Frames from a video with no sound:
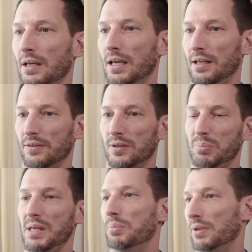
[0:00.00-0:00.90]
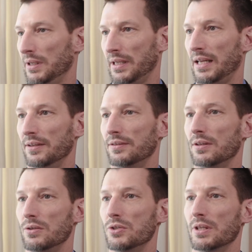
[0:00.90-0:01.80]
It is the people in that
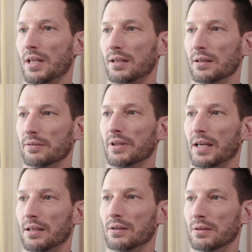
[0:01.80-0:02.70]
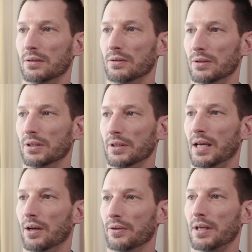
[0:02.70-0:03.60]
institution that deliver that, the good
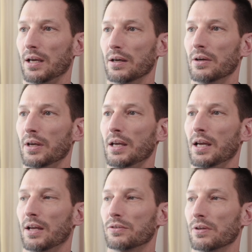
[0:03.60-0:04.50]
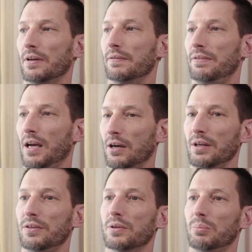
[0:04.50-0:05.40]
health care. And so they're
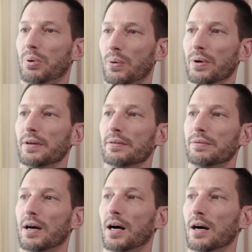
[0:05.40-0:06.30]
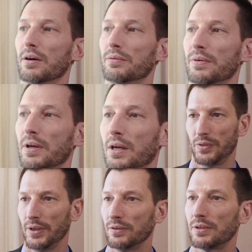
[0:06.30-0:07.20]
very supportive of
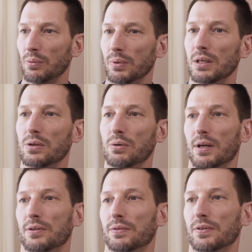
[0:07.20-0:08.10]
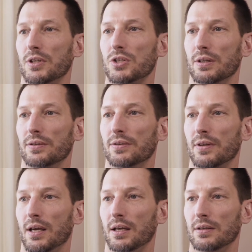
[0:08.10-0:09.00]
things that we do as physicians
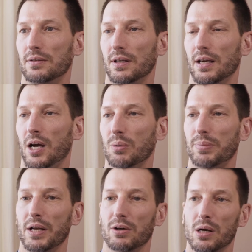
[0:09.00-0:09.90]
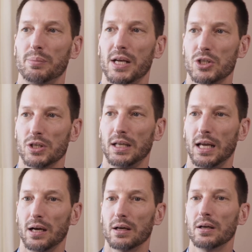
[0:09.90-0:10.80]
and to help better our patient
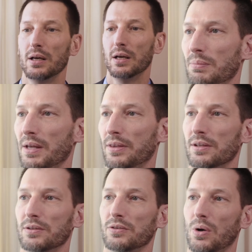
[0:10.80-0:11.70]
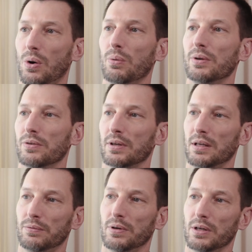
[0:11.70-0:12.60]
care. Methodist is always
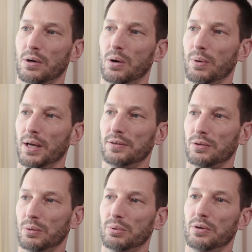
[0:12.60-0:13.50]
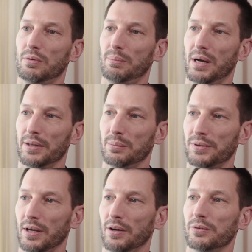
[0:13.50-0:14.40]
looking for ways to improve upon
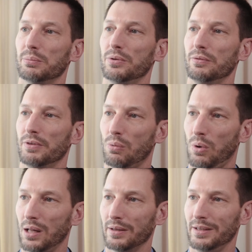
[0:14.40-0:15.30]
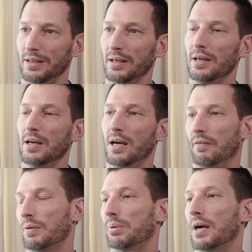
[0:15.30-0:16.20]
themselves, improve the quality
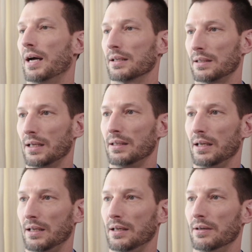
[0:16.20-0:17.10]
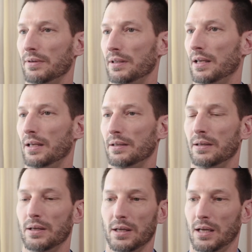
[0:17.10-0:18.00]
of the product that they give, and, and,
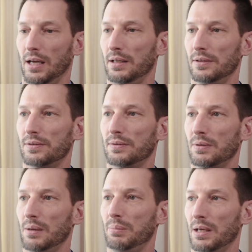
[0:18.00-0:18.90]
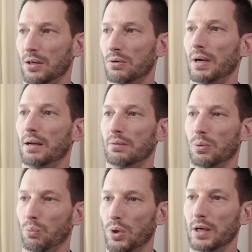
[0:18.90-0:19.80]
and it's been a great
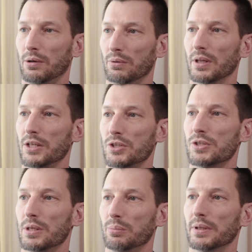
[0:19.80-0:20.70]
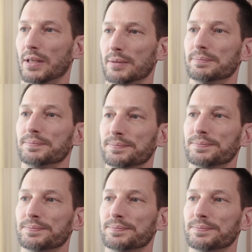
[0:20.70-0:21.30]
working relationship with them.